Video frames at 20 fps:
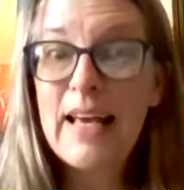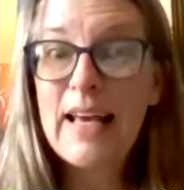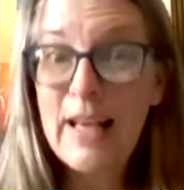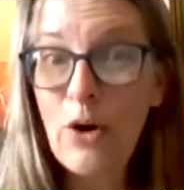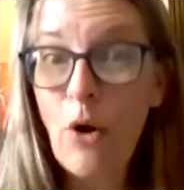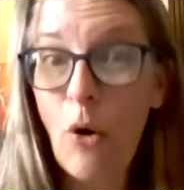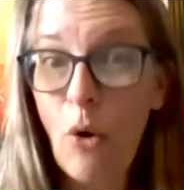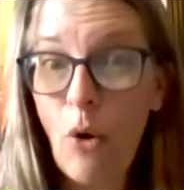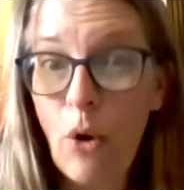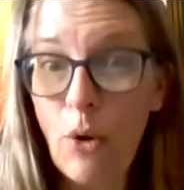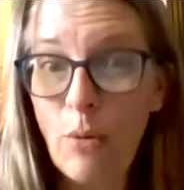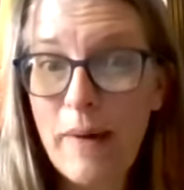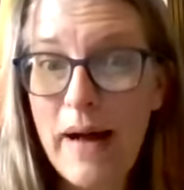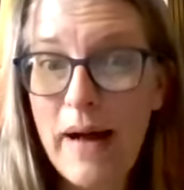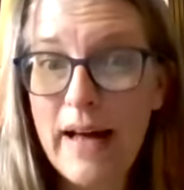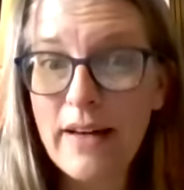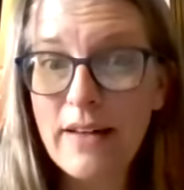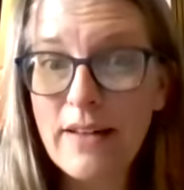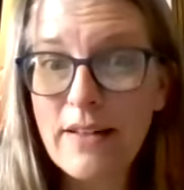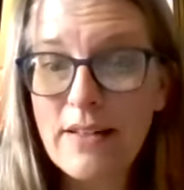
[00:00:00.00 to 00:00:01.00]
It all
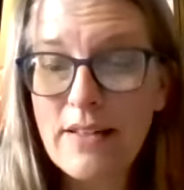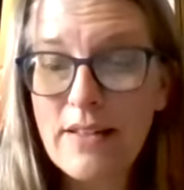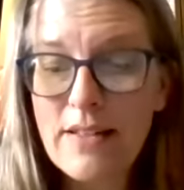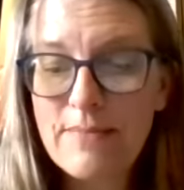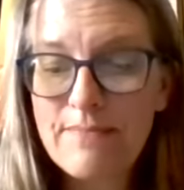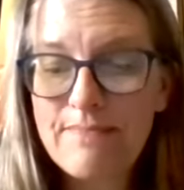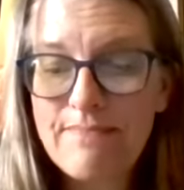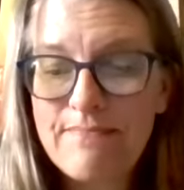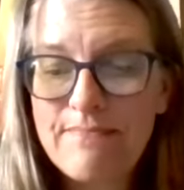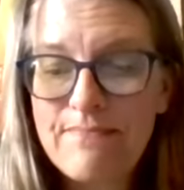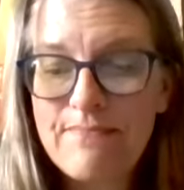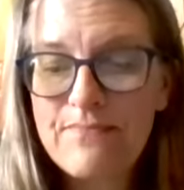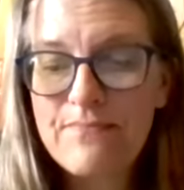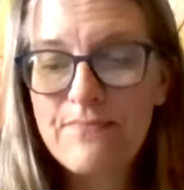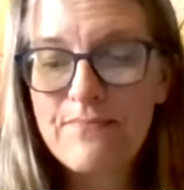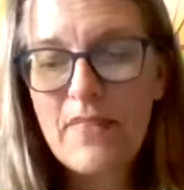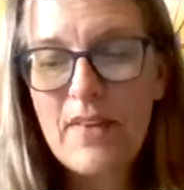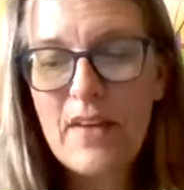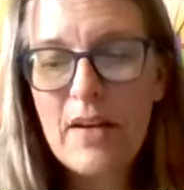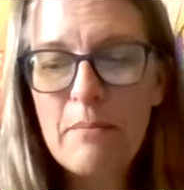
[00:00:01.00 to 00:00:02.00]
matters,
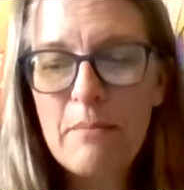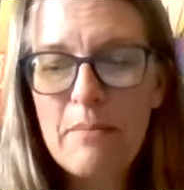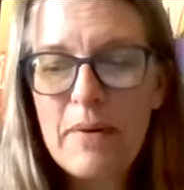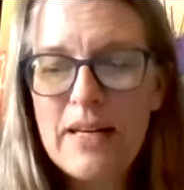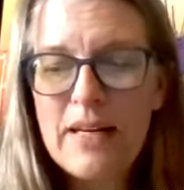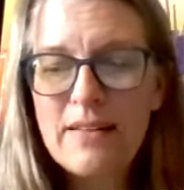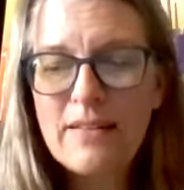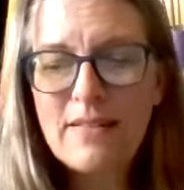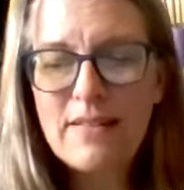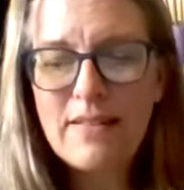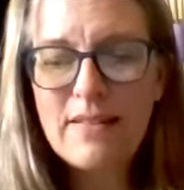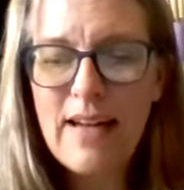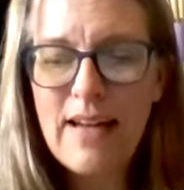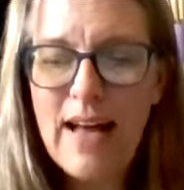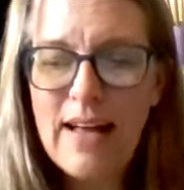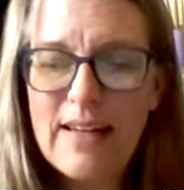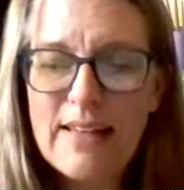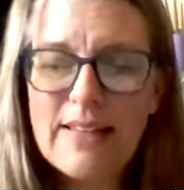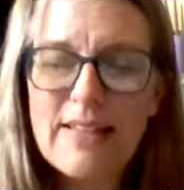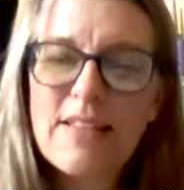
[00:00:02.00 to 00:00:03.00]
but
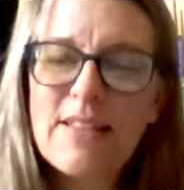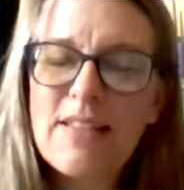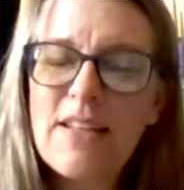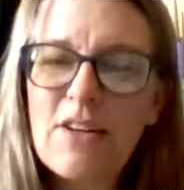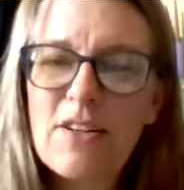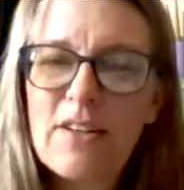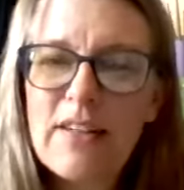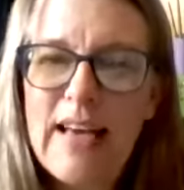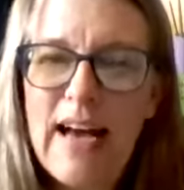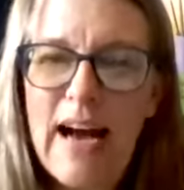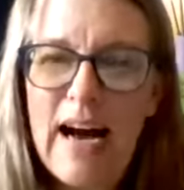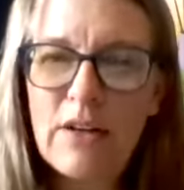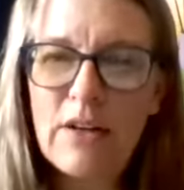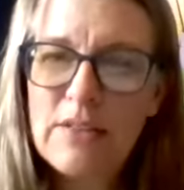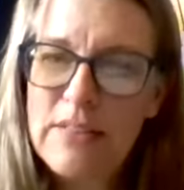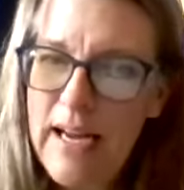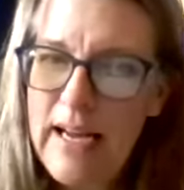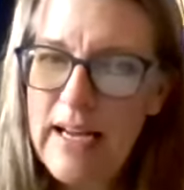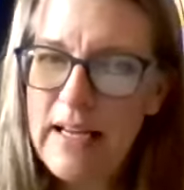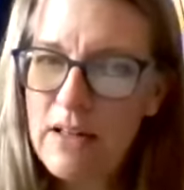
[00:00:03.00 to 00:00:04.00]
not necessarily how
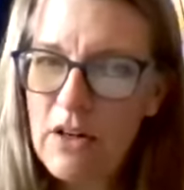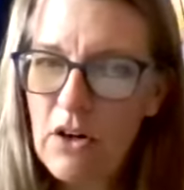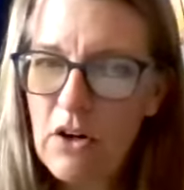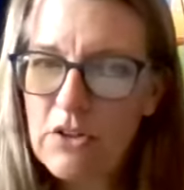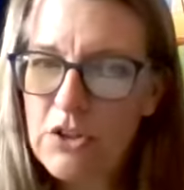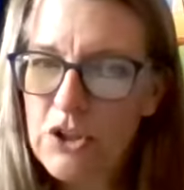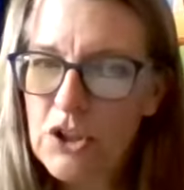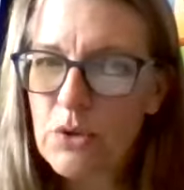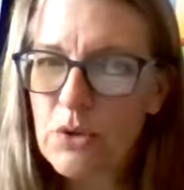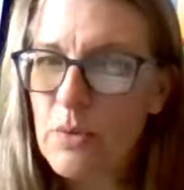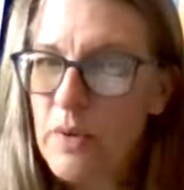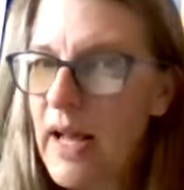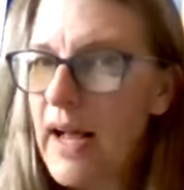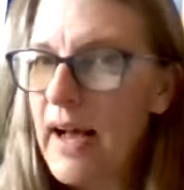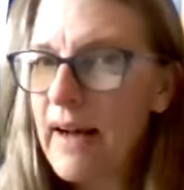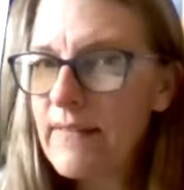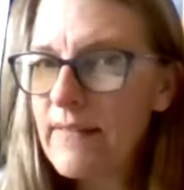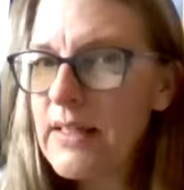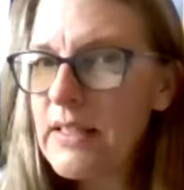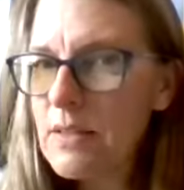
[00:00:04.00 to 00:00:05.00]
diet culture would
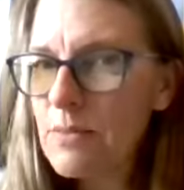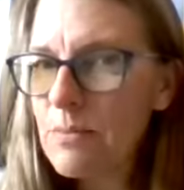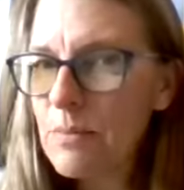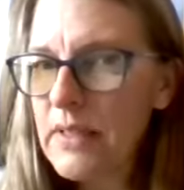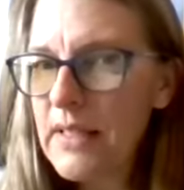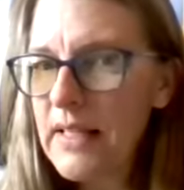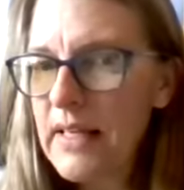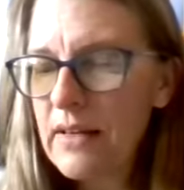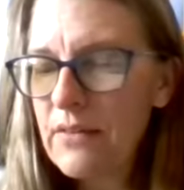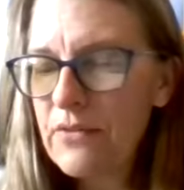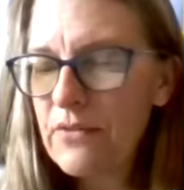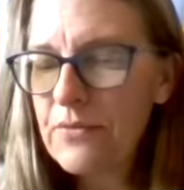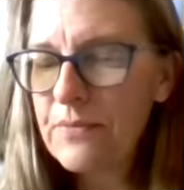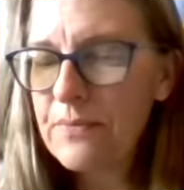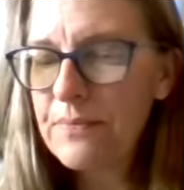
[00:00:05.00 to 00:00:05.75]
have us believe.